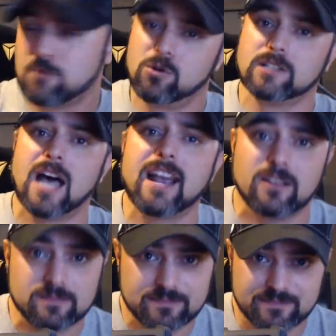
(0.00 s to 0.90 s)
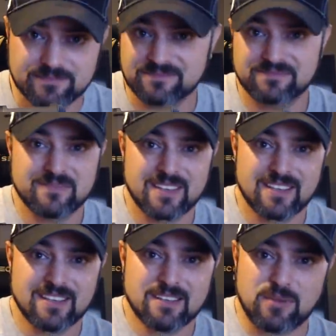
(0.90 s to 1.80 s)
World title.
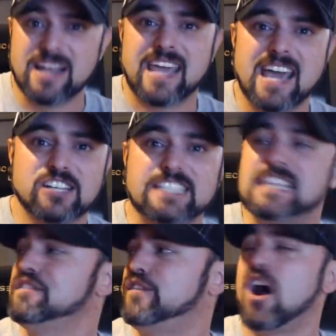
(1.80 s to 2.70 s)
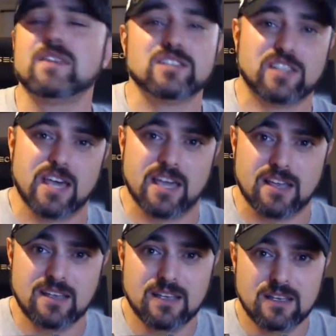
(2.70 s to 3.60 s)
Brian Cage is the farthest
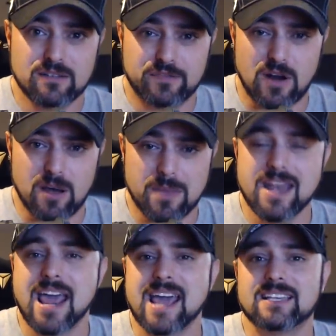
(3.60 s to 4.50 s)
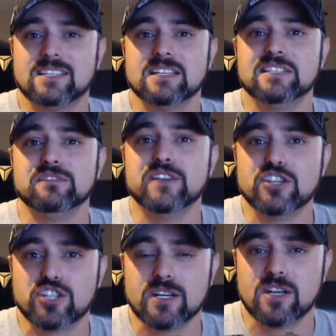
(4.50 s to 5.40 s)
thing from an
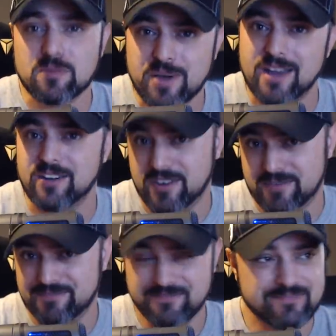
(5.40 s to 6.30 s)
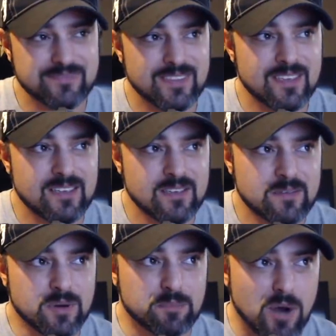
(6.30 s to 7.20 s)
X-Division competitor.
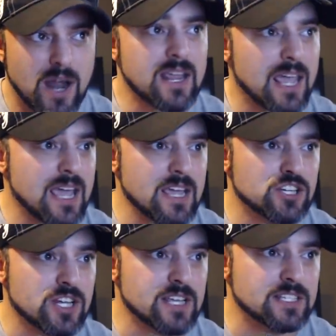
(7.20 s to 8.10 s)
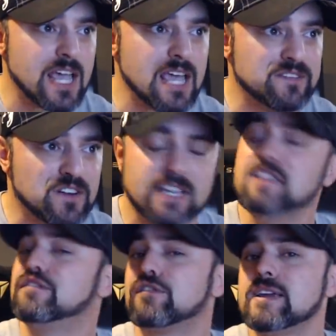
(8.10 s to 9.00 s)
But Brian Cage is a
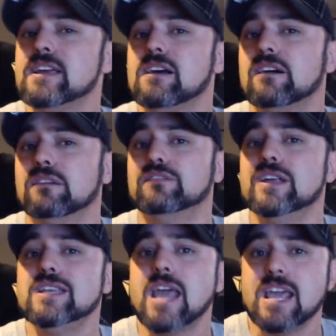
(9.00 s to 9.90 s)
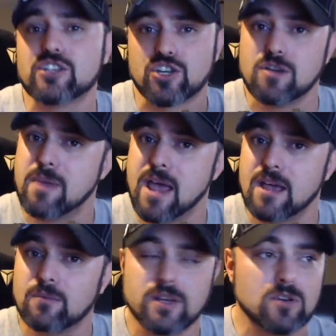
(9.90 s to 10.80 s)
fucking freak of nature,
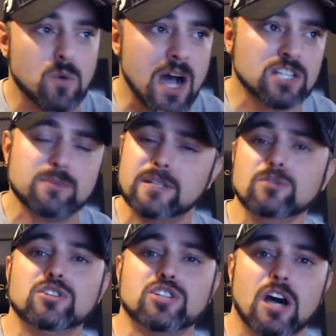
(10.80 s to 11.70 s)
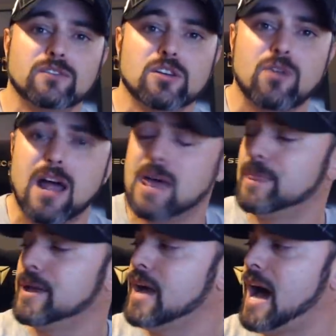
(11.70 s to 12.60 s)
man. When you watch him in Lucha Underground,
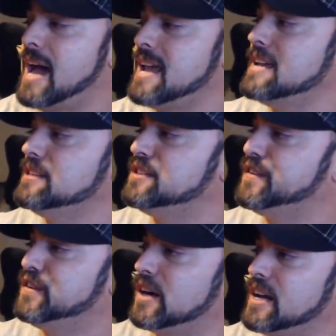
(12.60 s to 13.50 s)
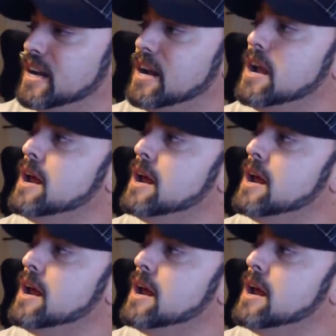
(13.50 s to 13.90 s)
the guy is fucking